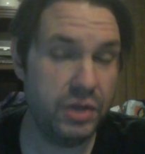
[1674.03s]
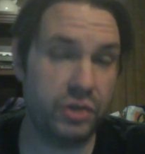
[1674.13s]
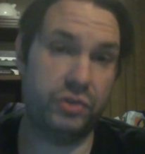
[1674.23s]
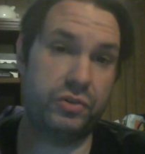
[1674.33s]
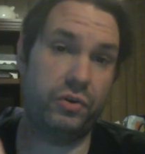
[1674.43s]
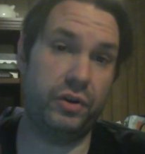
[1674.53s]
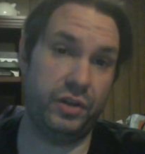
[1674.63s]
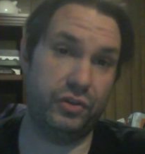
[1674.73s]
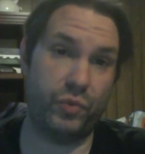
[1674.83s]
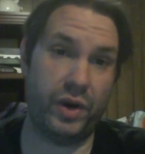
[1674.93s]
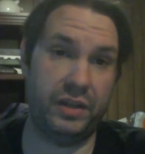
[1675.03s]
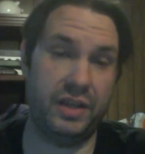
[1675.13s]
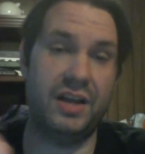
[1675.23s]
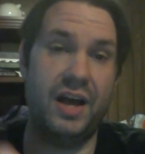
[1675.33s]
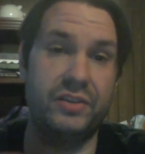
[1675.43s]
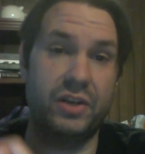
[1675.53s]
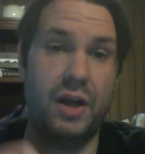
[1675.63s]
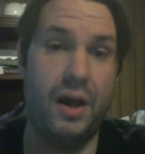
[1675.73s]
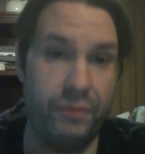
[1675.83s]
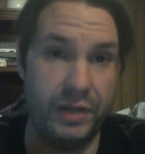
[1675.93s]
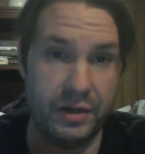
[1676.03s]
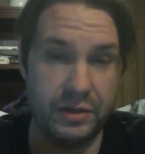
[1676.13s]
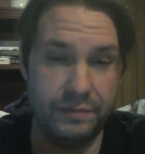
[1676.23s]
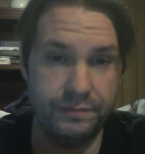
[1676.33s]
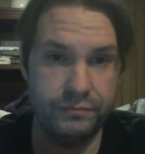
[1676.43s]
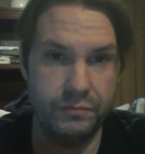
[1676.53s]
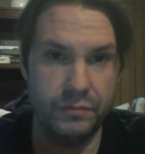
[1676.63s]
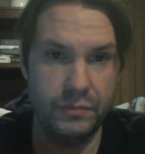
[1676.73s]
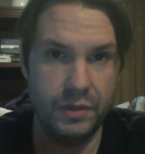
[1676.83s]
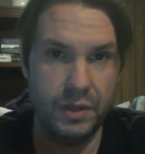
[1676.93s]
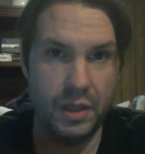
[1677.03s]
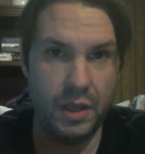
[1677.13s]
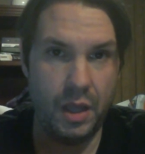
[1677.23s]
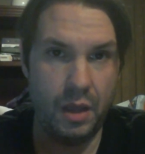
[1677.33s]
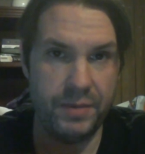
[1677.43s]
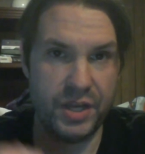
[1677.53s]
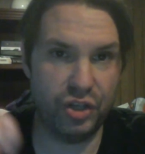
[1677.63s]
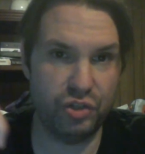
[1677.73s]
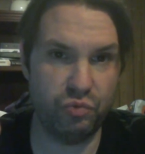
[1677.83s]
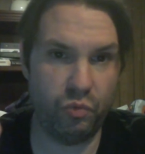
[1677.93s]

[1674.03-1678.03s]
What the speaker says: concerning the Israeli-Gaza conflict. Because